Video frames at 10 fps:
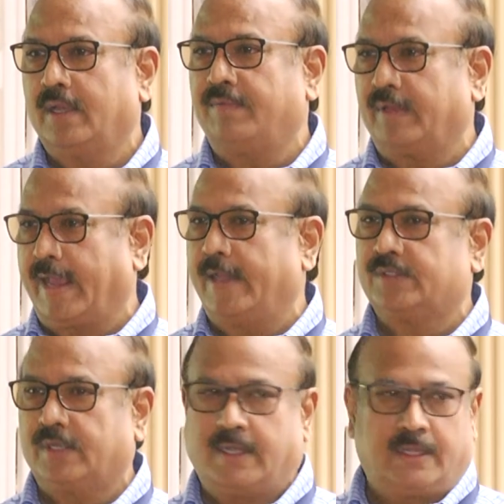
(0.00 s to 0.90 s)
of the
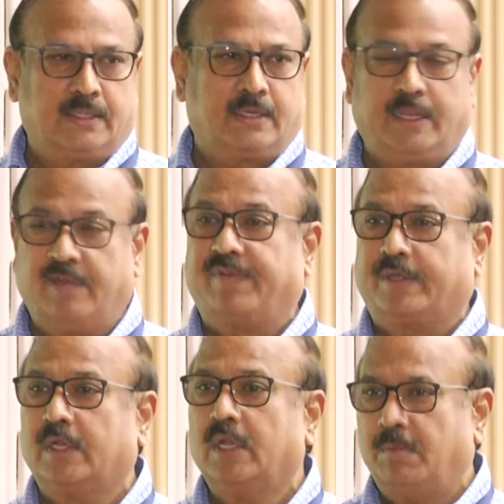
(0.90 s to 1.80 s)
cancer and other
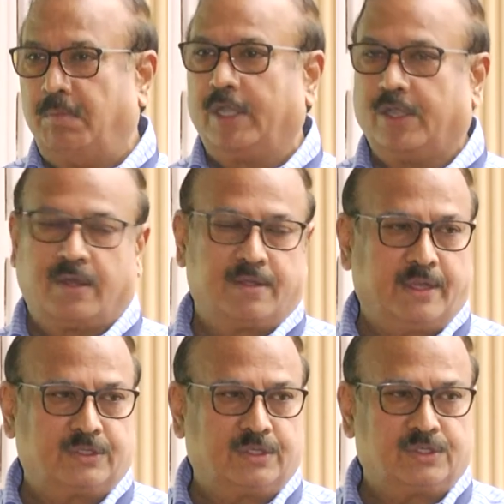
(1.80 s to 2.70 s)
infection, multi-drug
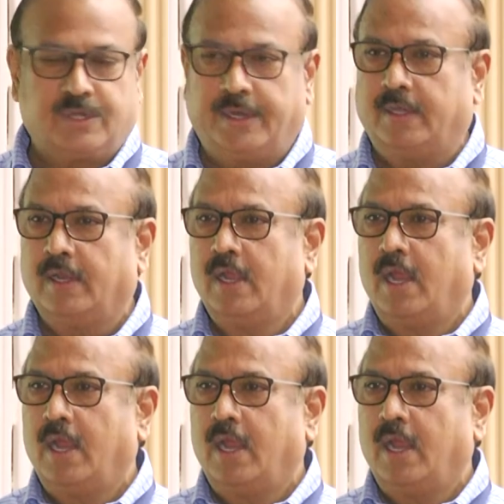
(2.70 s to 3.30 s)
resistant strain,